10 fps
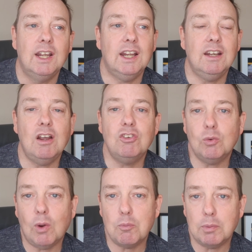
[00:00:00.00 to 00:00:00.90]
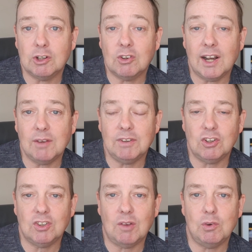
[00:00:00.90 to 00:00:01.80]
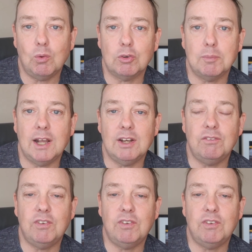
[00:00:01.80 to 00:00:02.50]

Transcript: He knows he won't regret it because everyone's made him